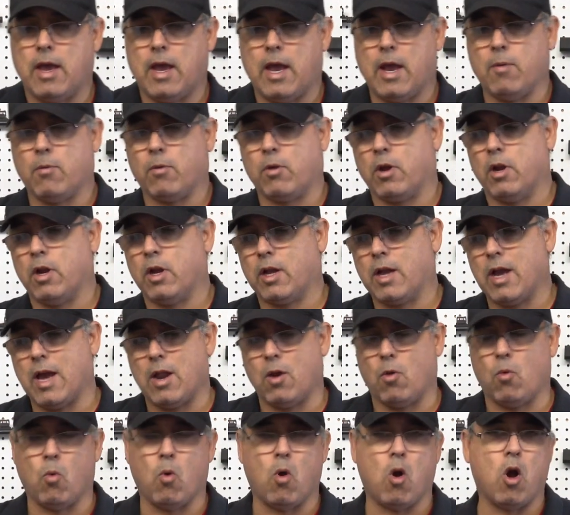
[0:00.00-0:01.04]
and we're going to
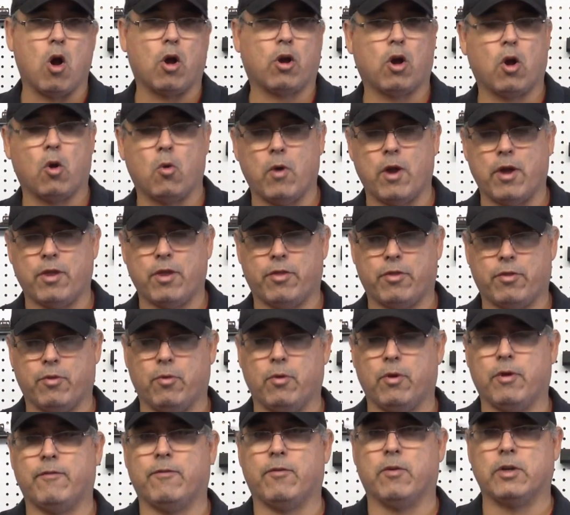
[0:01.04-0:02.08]
kind of walk our way
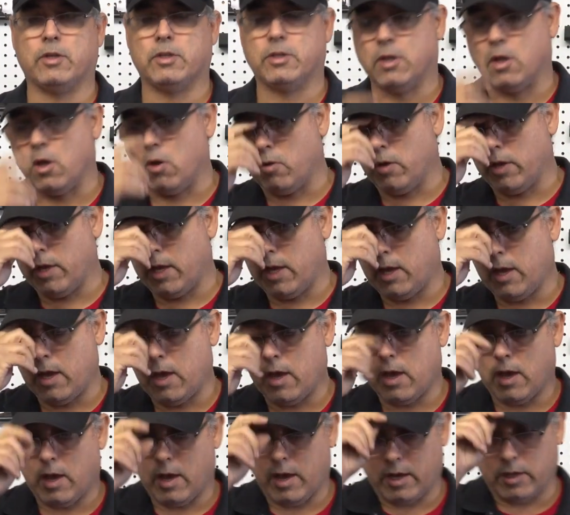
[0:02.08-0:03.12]
through it very slowly
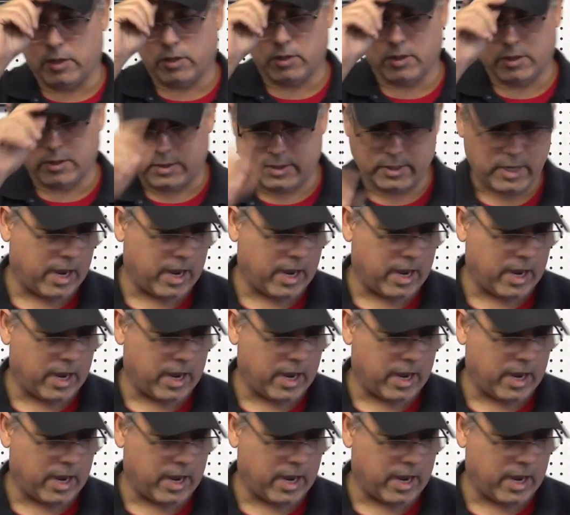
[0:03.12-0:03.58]
and just